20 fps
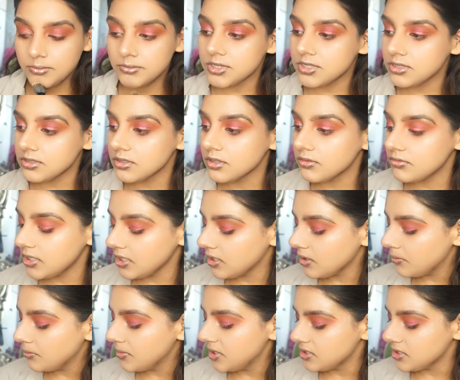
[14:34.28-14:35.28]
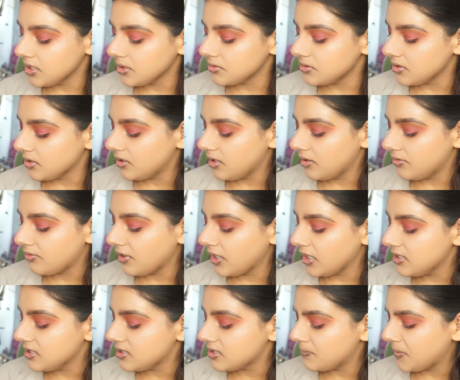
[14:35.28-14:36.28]
She's not really got much else on her
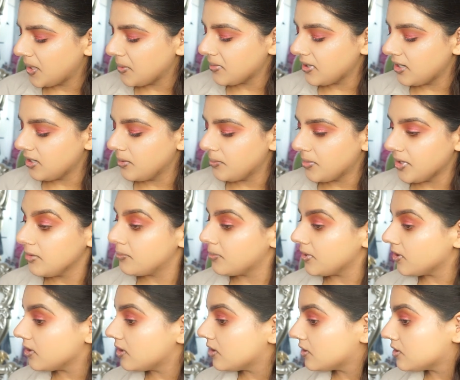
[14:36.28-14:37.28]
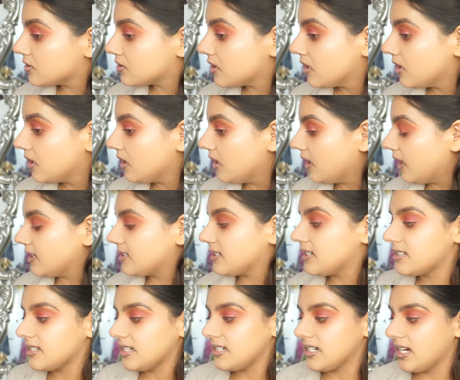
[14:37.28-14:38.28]
face, maybe a little bit of blush. As I
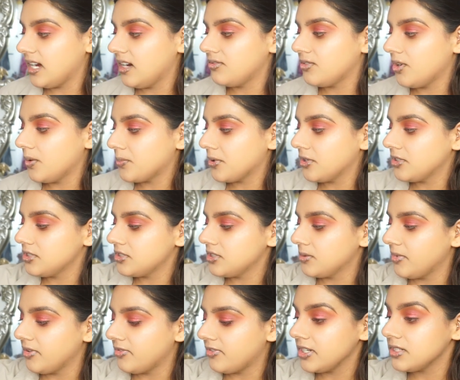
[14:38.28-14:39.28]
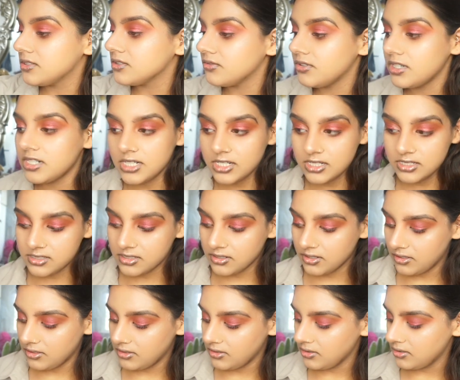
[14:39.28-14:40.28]
said, I have got product on my face already,
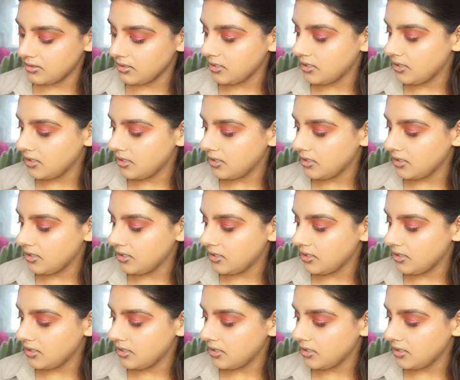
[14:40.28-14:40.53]
so